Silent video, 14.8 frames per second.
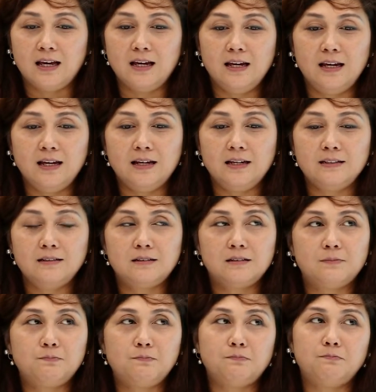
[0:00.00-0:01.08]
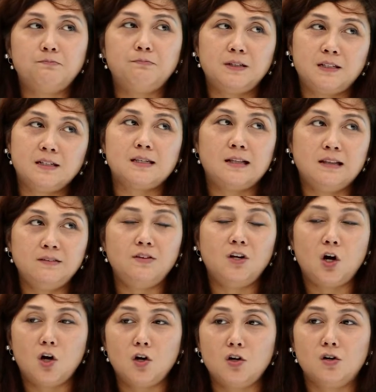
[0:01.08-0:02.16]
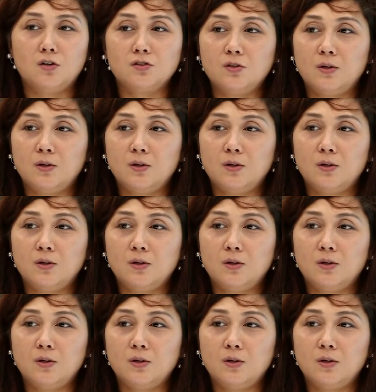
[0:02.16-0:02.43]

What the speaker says: and because I live in Hong Kong,